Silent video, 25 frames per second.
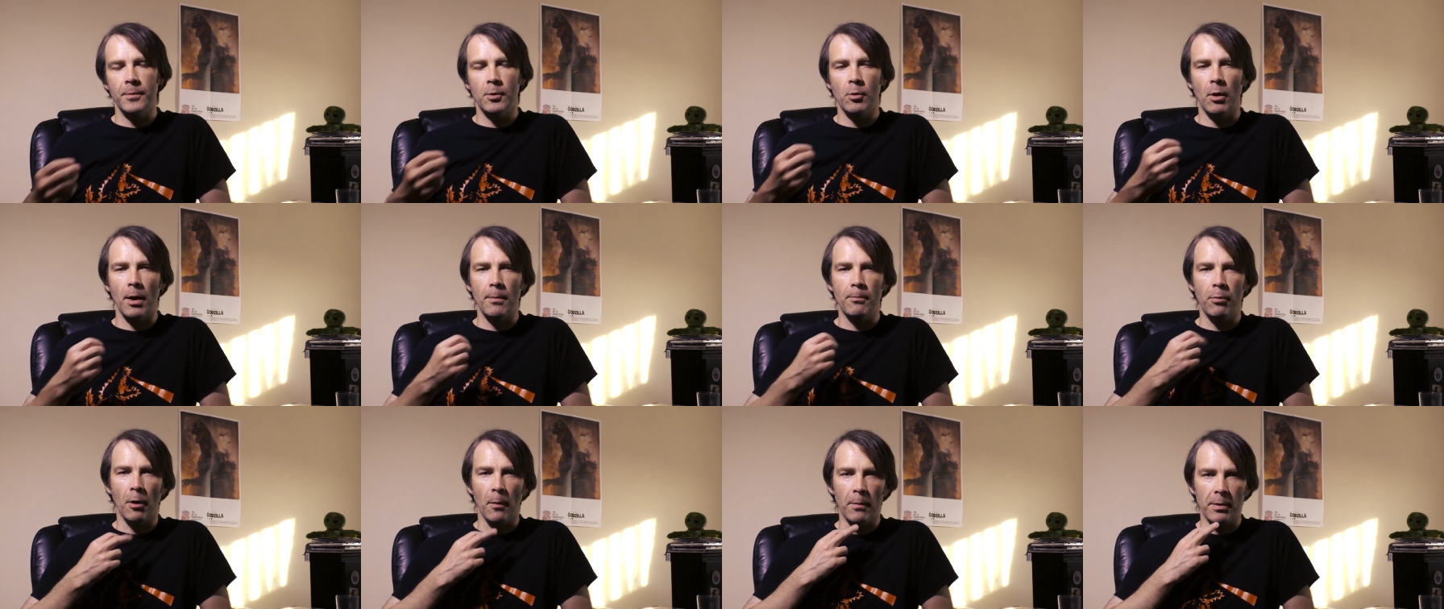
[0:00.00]

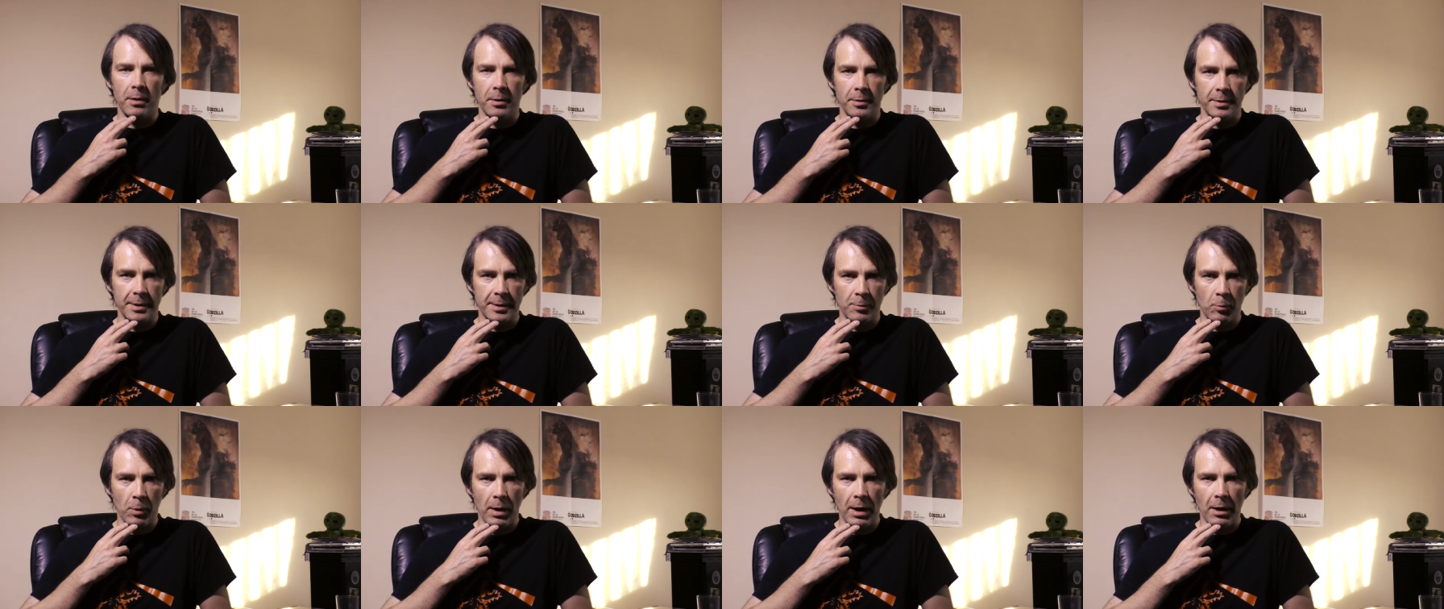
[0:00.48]
quite popular
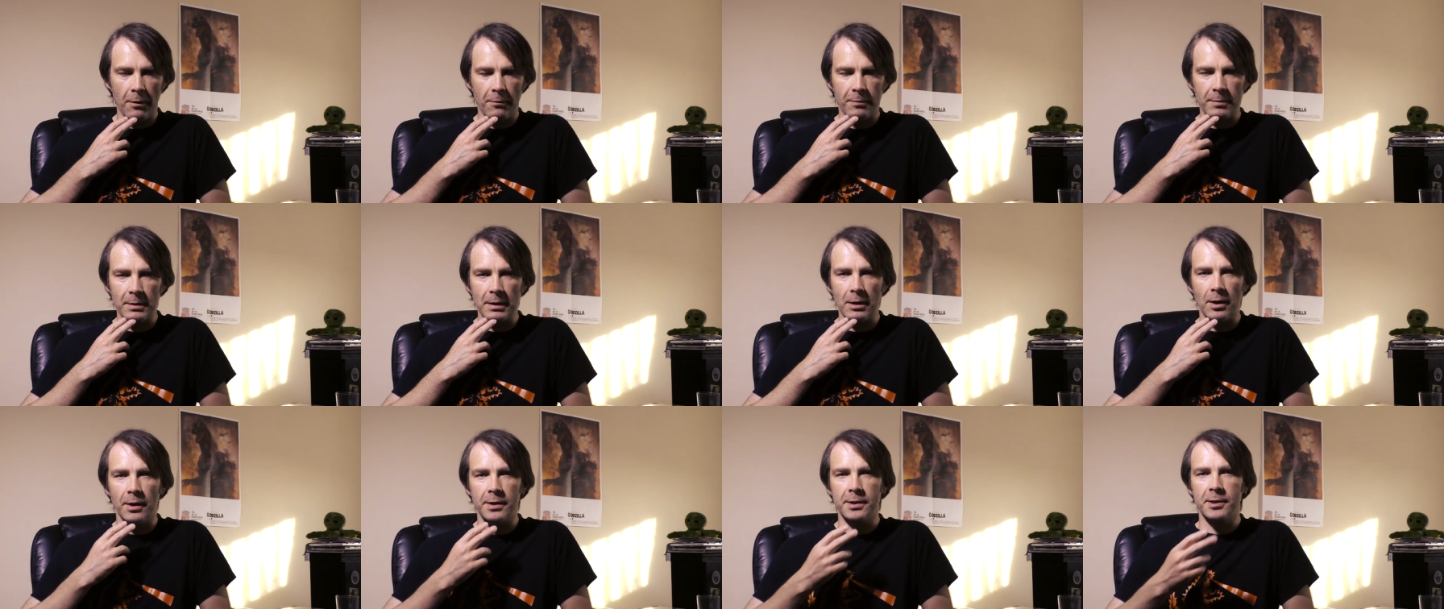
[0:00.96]
as well
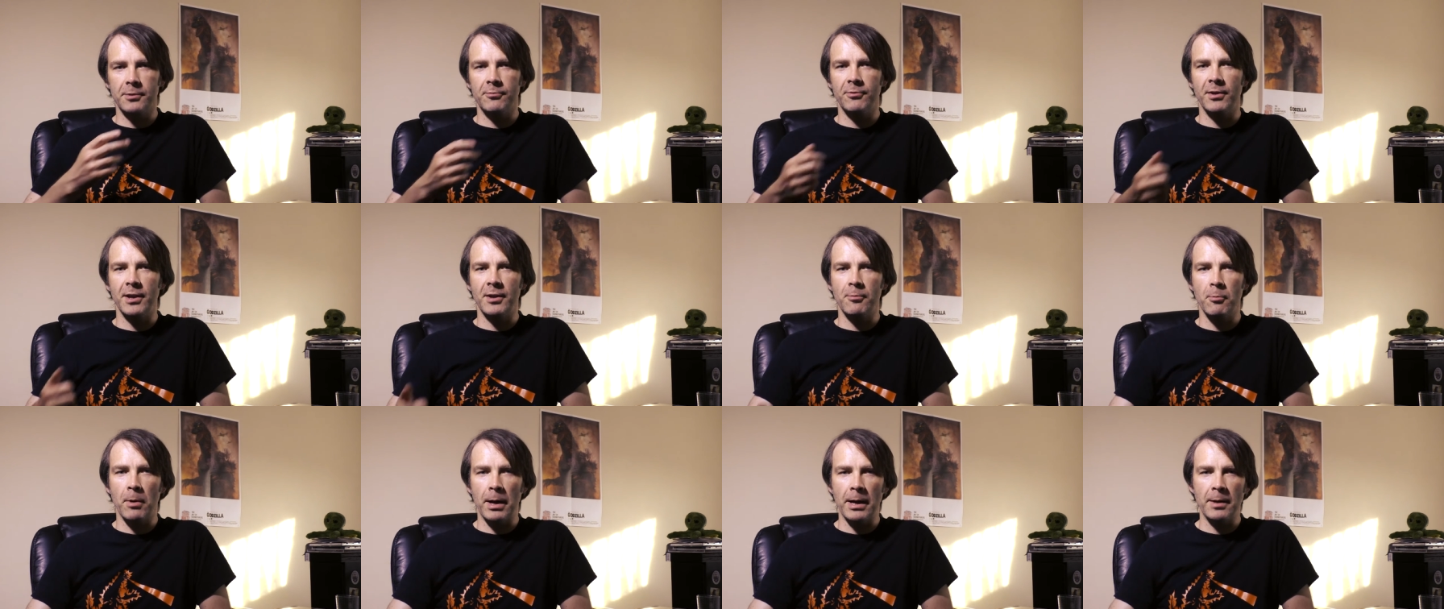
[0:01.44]
from the likes of
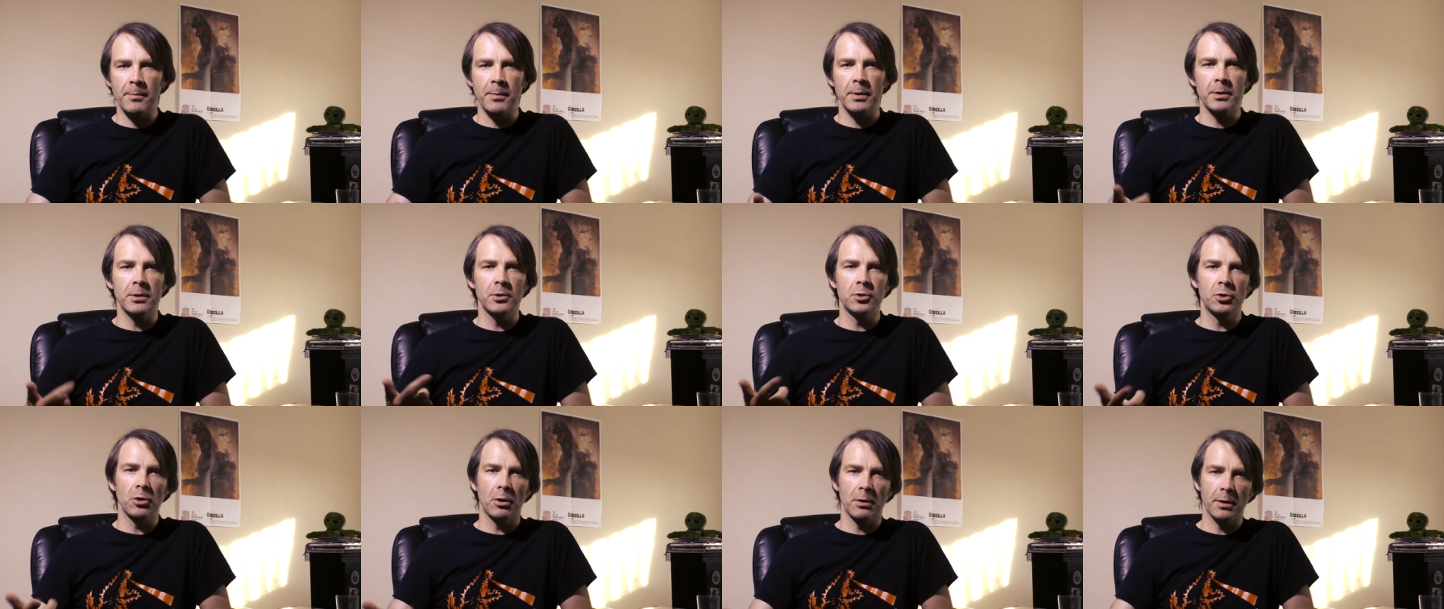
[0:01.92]
Rick Wakeman
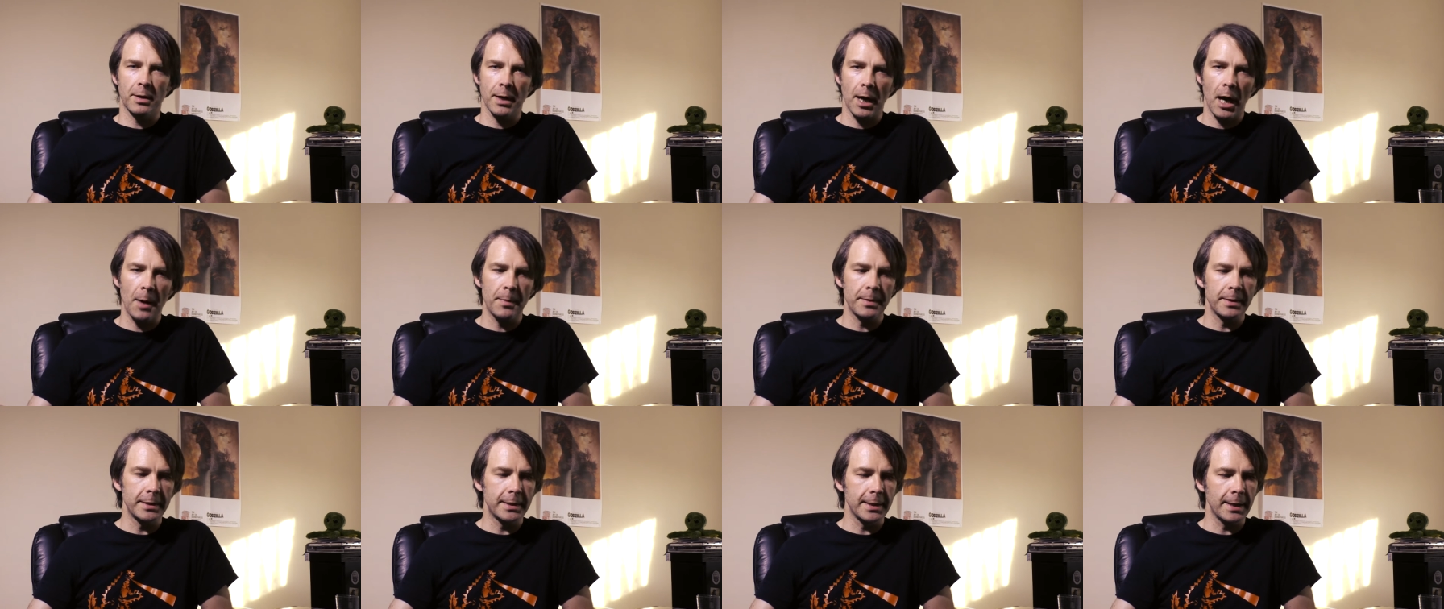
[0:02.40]
and John
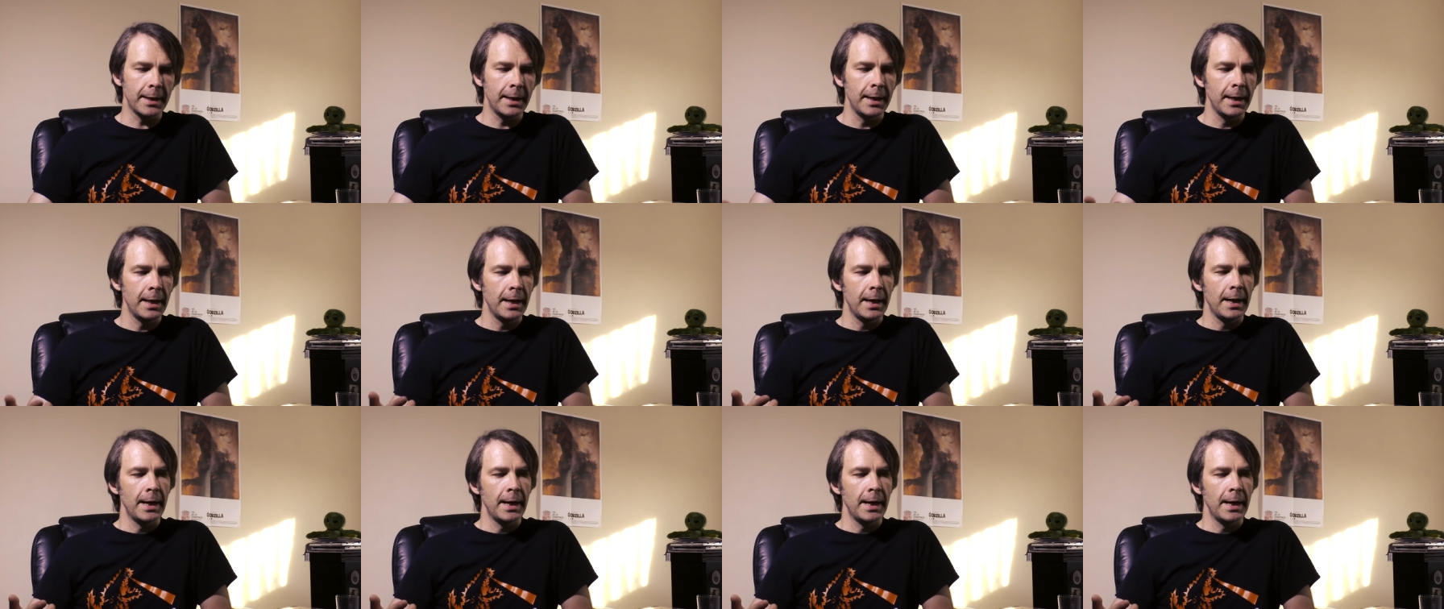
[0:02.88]
Carpenter.